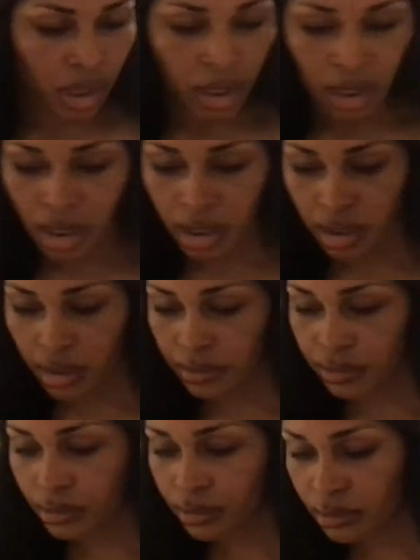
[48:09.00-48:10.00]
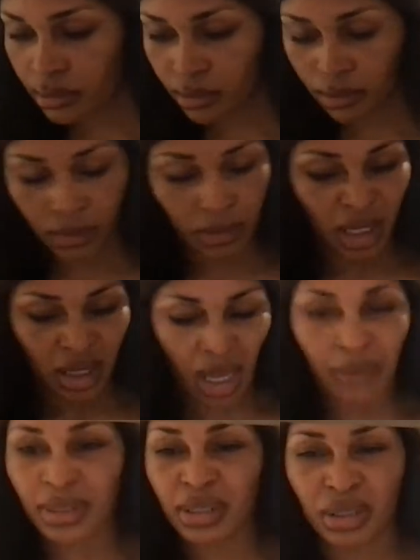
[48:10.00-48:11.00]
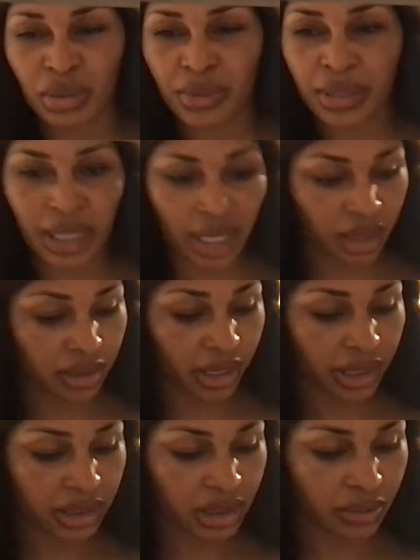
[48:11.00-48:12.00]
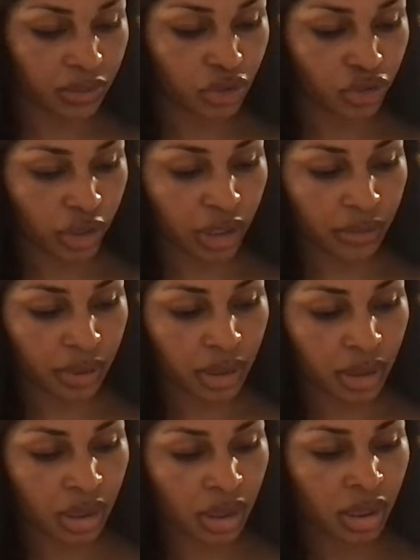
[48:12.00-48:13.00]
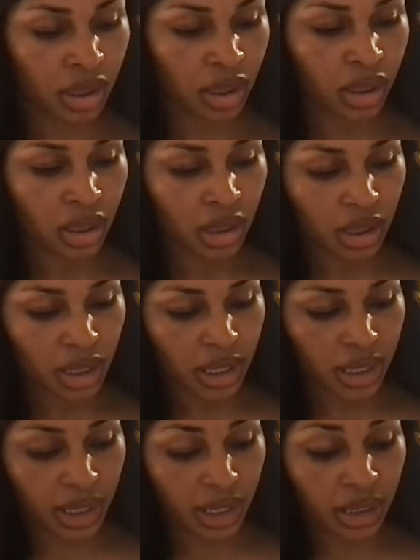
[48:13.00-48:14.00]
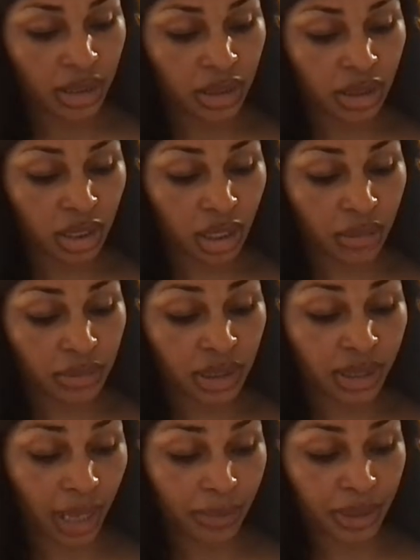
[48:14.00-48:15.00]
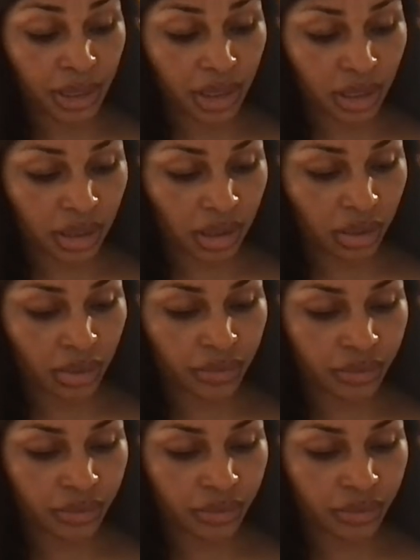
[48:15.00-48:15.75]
Um, I'm just stewing down like some shrimp and some tilapia in there.